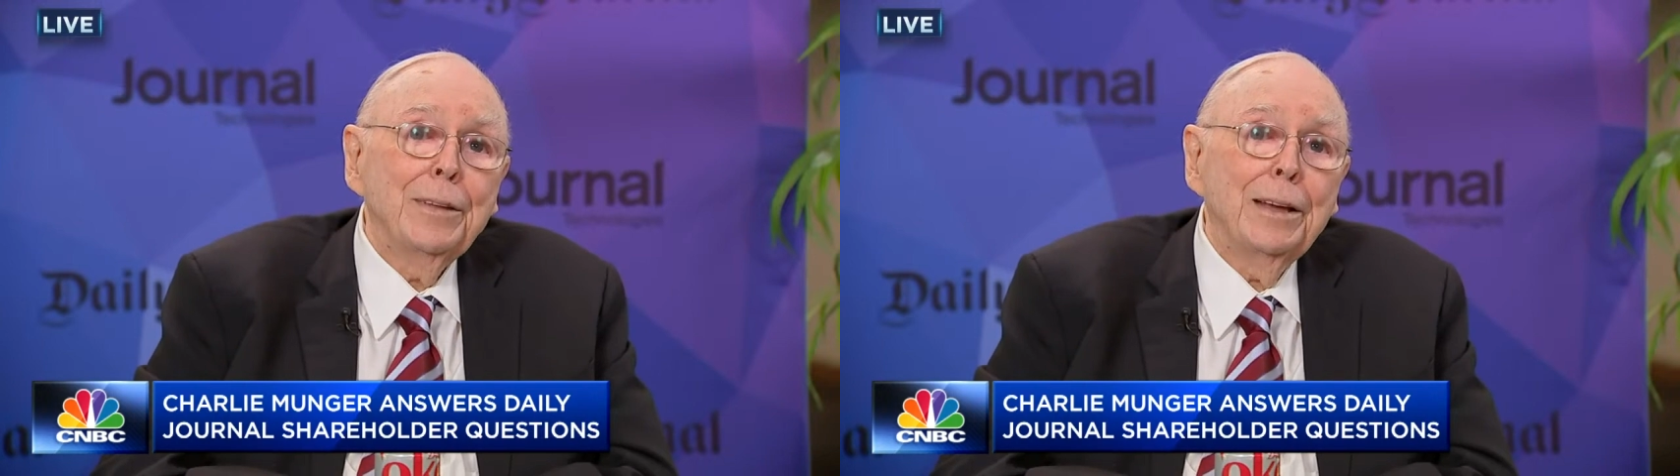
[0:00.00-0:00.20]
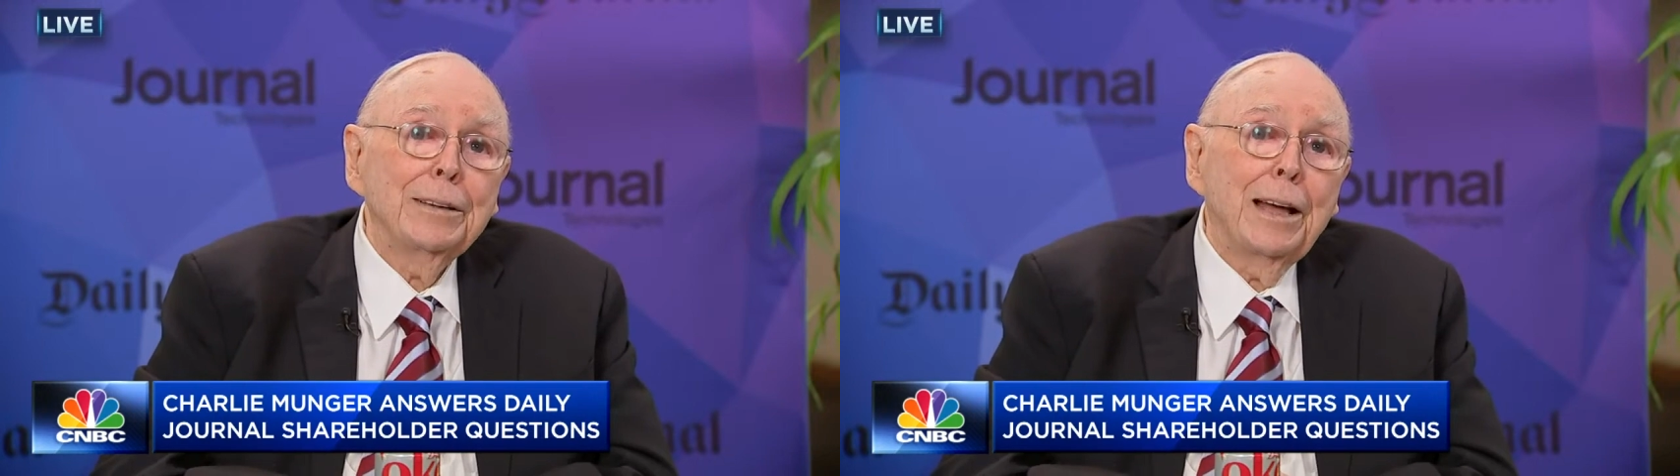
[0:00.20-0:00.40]

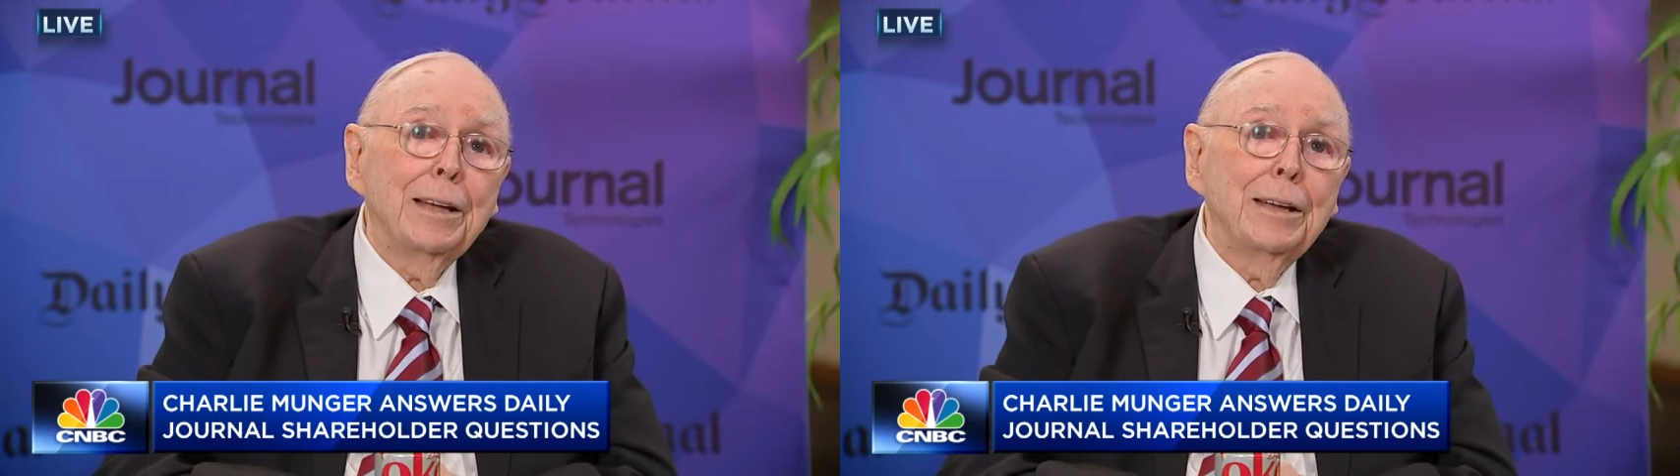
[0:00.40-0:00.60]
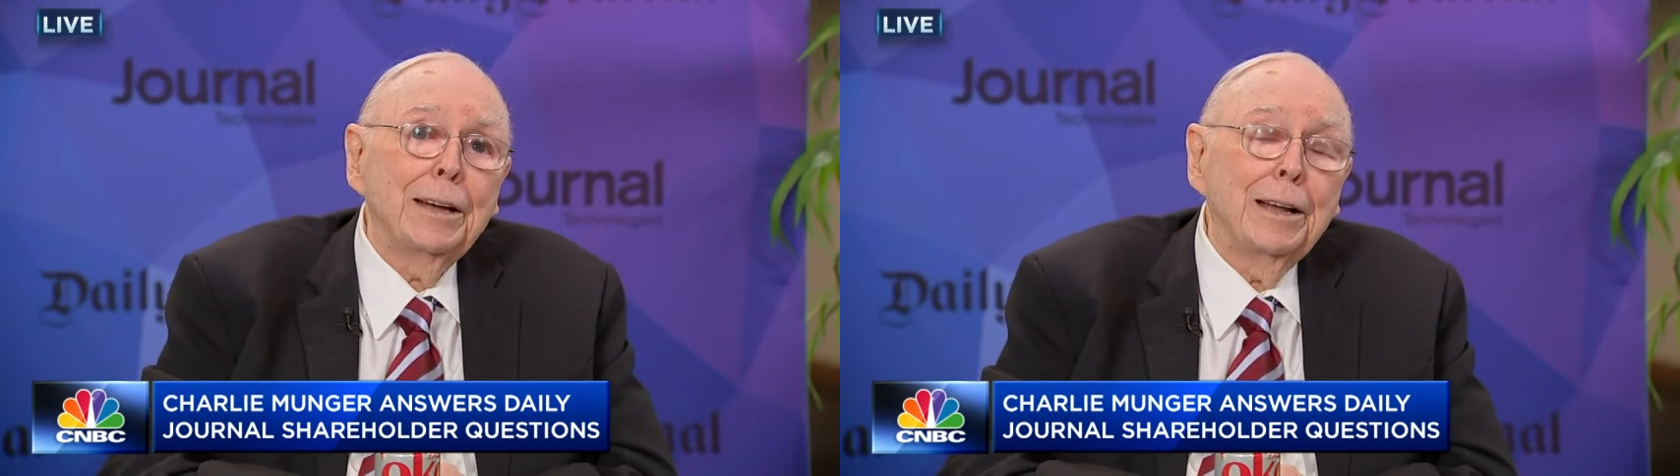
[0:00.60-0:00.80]
And I
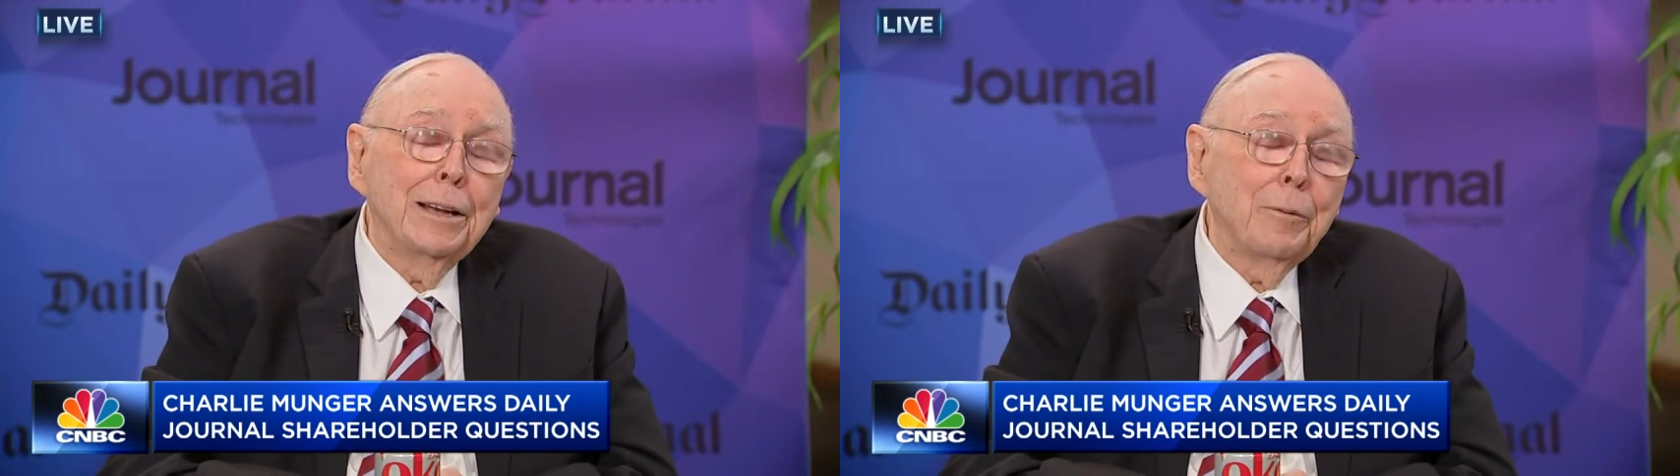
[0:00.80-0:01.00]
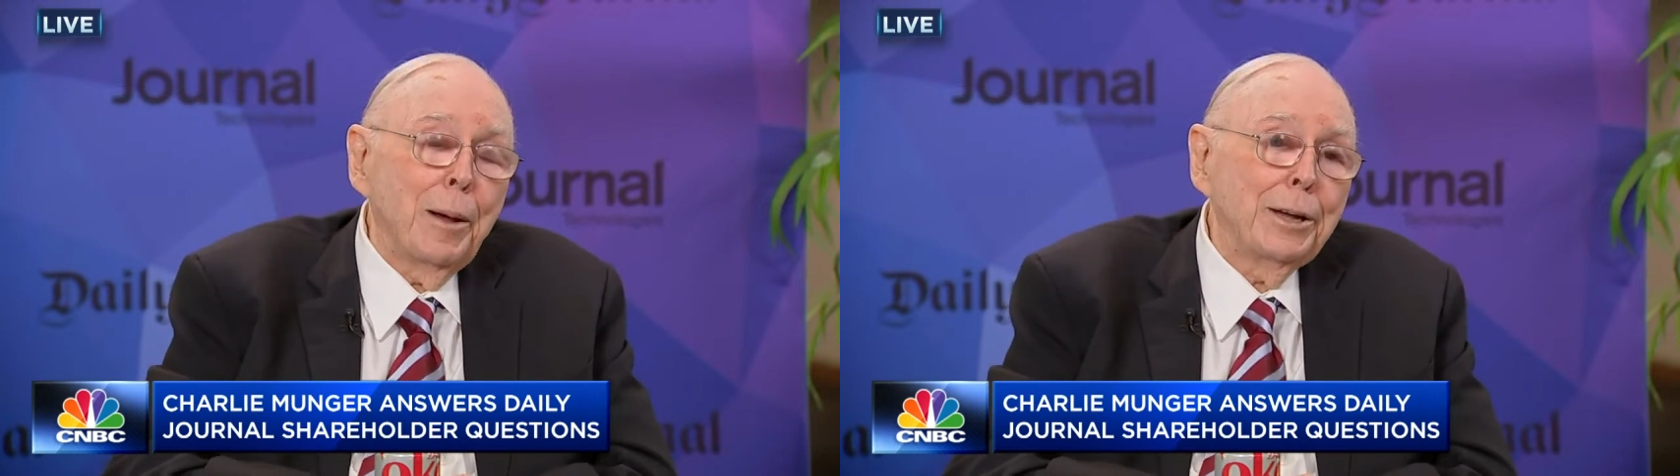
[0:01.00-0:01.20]

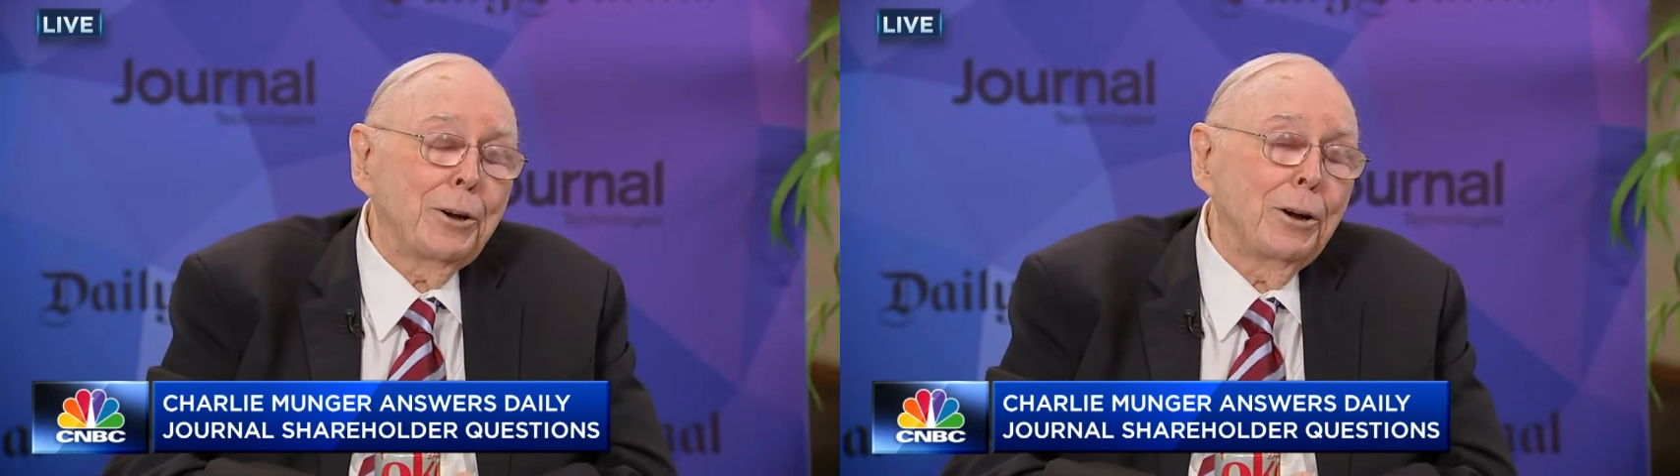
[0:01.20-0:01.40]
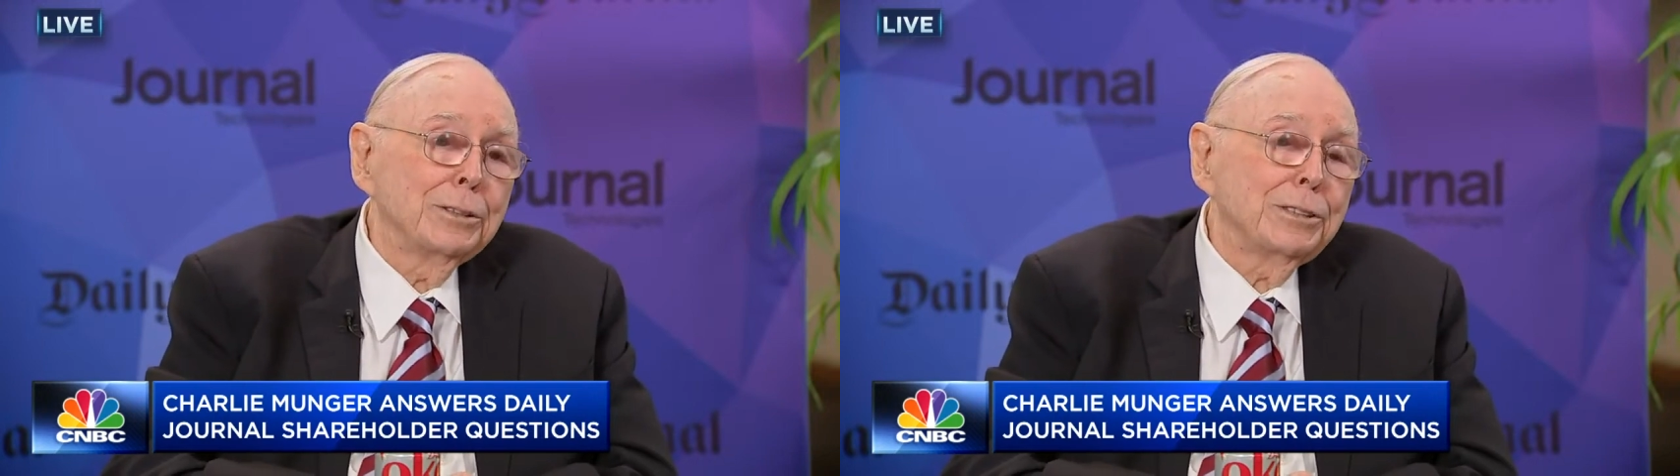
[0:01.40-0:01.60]
and in my
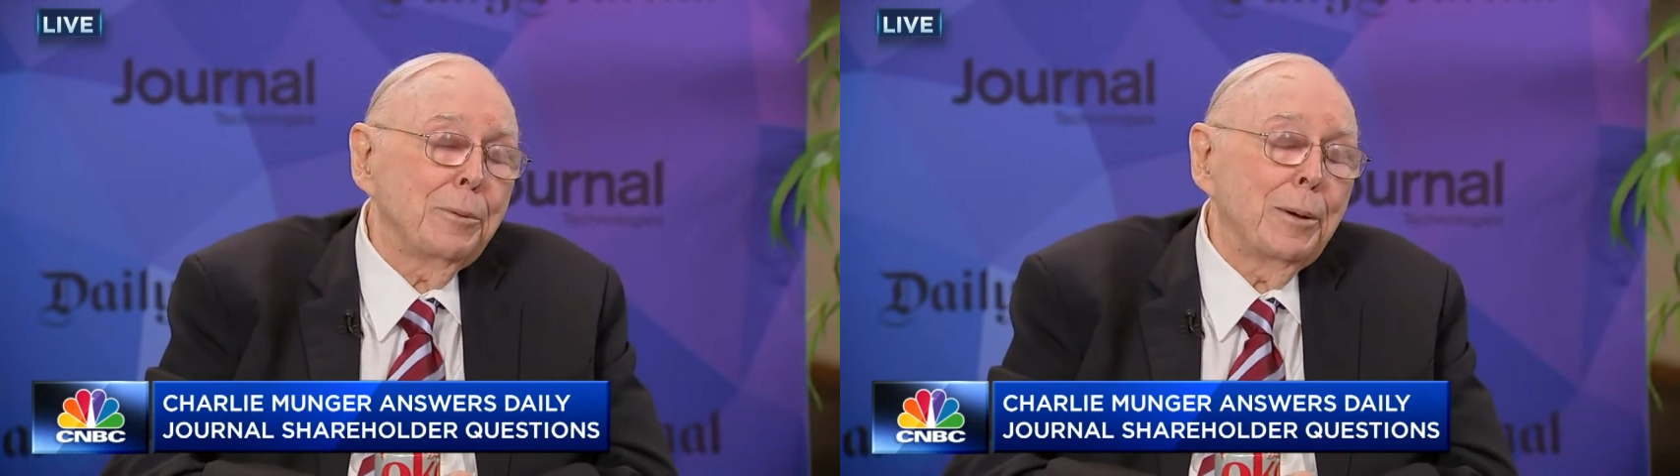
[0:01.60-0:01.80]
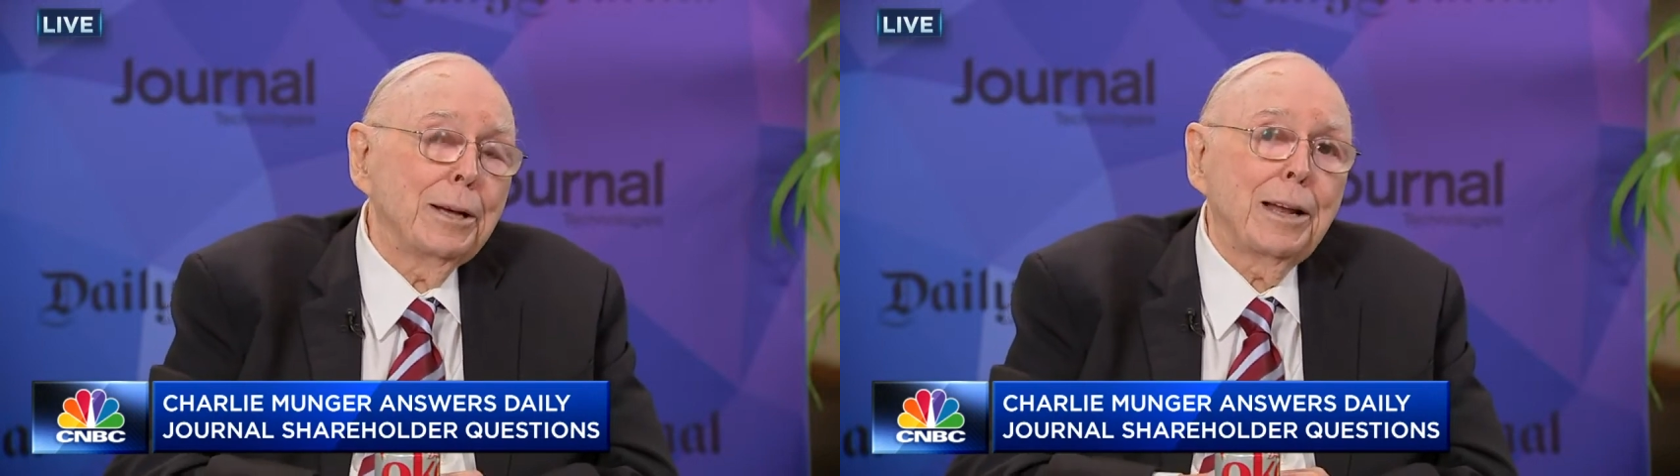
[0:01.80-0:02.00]

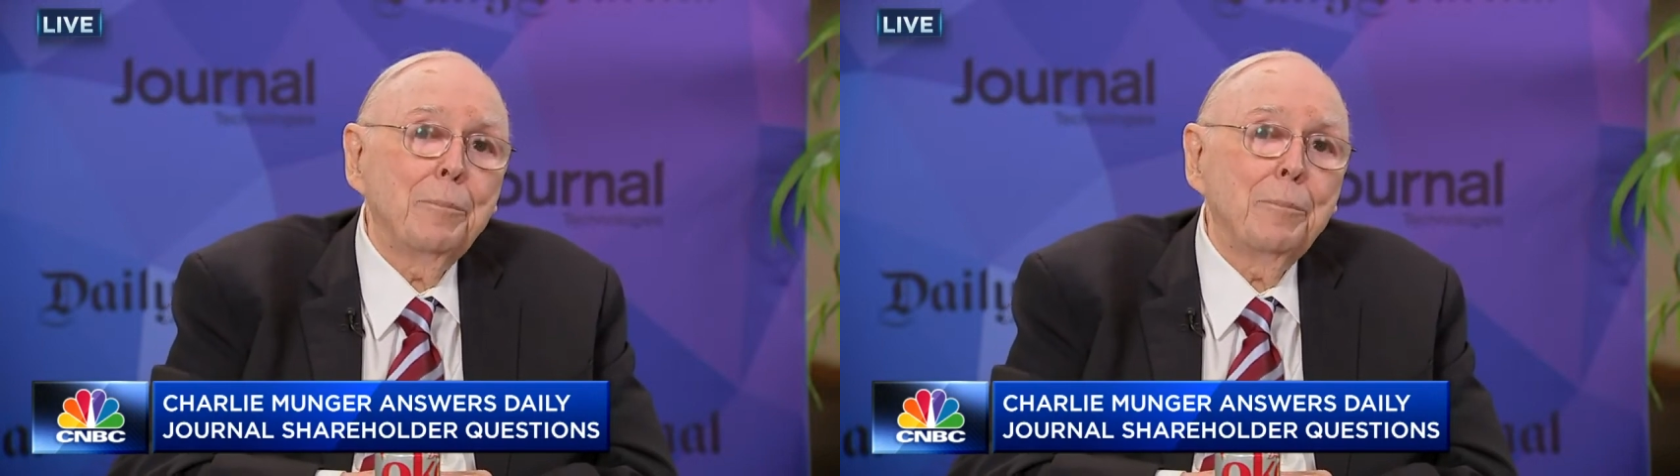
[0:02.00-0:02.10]
currency bet,